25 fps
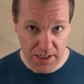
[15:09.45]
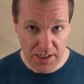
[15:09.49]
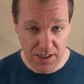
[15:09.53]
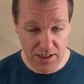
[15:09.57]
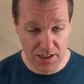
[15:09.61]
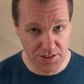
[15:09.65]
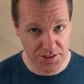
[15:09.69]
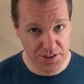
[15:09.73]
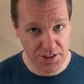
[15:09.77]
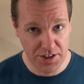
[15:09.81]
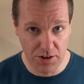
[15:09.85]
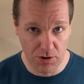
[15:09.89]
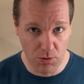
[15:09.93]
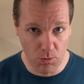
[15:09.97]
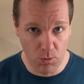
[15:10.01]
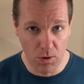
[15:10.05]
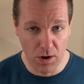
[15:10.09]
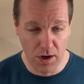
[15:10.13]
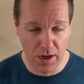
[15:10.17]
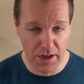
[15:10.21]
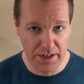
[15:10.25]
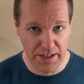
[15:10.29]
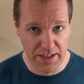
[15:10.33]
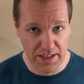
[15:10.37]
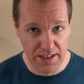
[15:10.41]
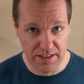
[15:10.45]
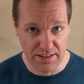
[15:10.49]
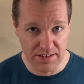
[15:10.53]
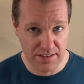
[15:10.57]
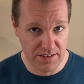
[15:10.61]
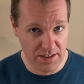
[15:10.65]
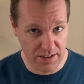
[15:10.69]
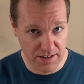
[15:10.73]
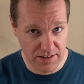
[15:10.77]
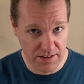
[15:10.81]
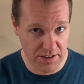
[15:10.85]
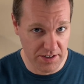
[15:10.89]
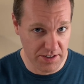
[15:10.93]
until one is
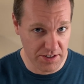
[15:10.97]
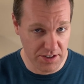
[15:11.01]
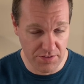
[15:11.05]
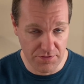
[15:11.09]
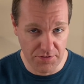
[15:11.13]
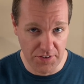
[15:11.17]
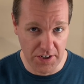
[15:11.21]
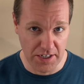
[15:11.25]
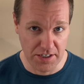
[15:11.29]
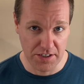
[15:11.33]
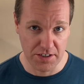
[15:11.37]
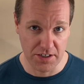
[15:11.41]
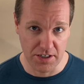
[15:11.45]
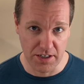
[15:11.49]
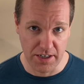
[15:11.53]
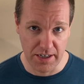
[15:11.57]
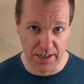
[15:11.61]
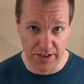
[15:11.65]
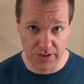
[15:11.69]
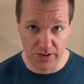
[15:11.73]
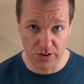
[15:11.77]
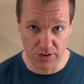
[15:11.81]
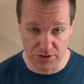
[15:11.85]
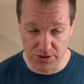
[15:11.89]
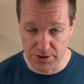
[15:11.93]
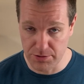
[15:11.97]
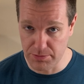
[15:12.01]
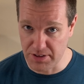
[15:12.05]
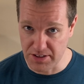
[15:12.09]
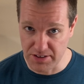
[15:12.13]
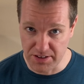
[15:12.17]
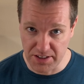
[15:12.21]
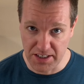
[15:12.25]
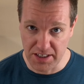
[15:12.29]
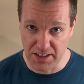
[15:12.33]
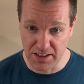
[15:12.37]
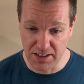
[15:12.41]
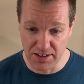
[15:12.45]
declared the victor and
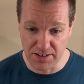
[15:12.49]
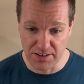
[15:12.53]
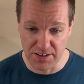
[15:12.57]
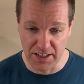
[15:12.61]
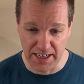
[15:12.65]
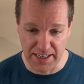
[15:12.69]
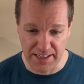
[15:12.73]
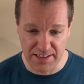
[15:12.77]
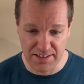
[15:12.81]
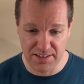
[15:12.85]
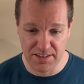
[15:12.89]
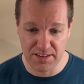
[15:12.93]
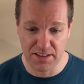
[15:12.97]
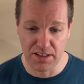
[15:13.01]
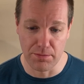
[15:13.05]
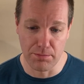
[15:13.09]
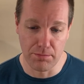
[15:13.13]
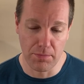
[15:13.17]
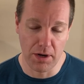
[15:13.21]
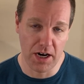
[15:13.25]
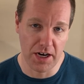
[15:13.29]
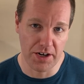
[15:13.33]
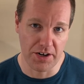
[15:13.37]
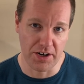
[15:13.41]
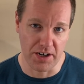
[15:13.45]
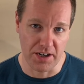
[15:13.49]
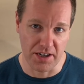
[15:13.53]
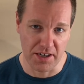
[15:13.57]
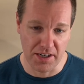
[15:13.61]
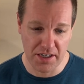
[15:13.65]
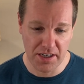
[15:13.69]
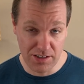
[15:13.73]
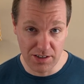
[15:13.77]
ultimately elects the monarch.